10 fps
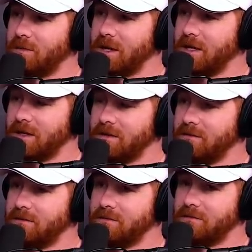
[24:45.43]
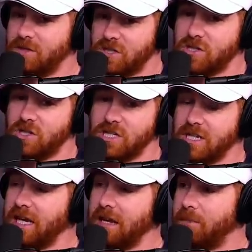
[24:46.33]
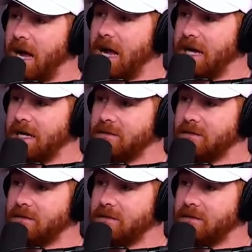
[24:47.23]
making just just to get by.